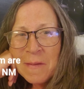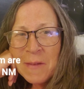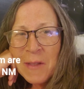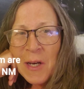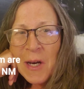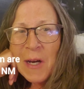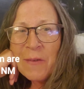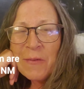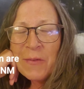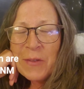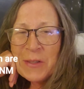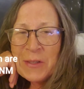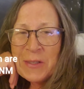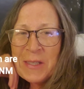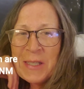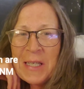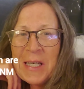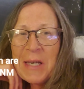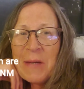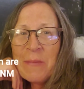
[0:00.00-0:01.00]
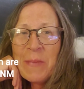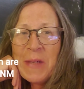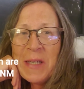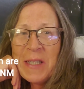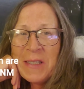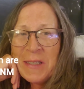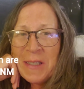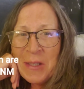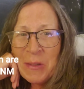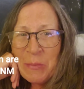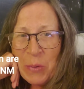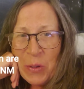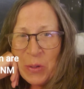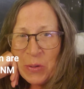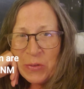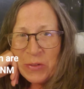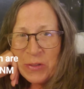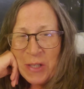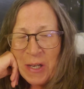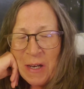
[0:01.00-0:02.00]
offered to get me to the
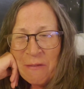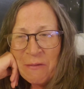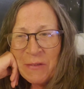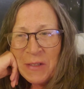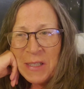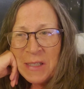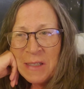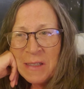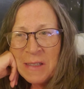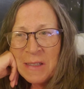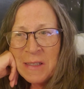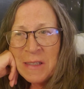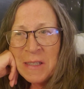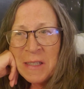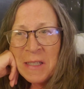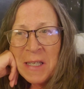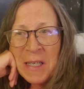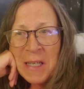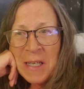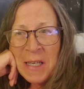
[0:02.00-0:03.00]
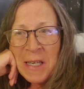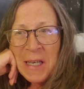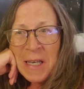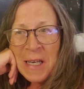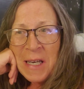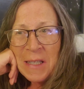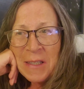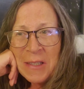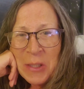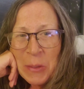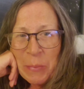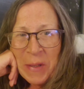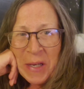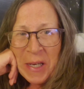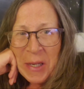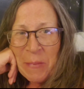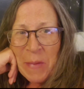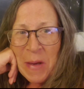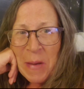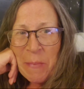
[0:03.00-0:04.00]
post office to pick
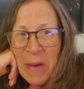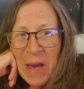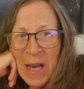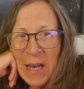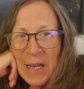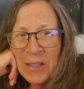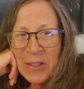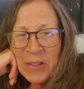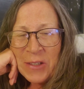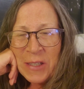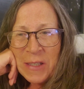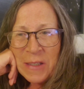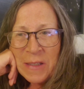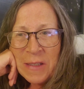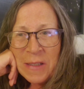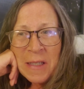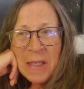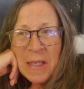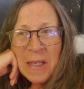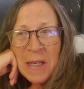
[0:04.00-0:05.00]
up my packages.